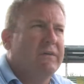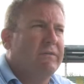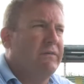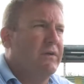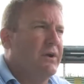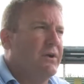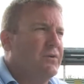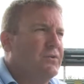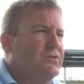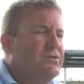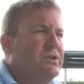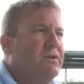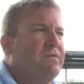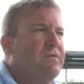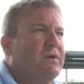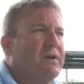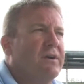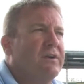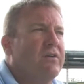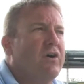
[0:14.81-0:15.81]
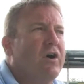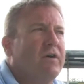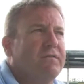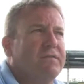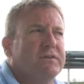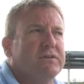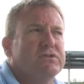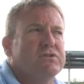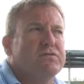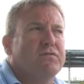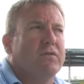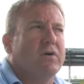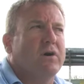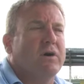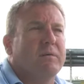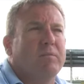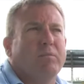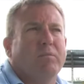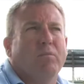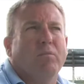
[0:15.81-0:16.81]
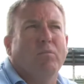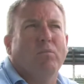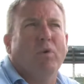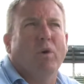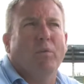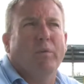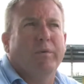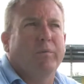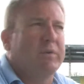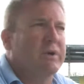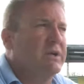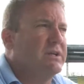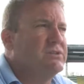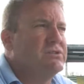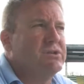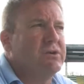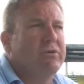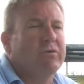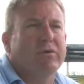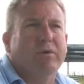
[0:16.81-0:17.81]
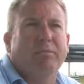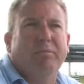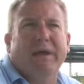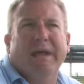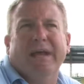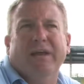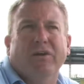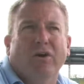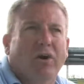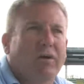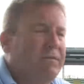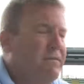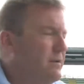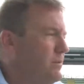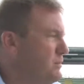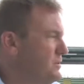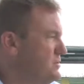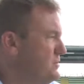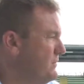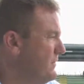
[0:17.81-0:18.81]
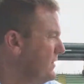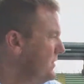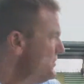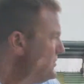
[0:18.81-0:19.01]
There's different dolphins from what we would consider a bay dolphin, which are very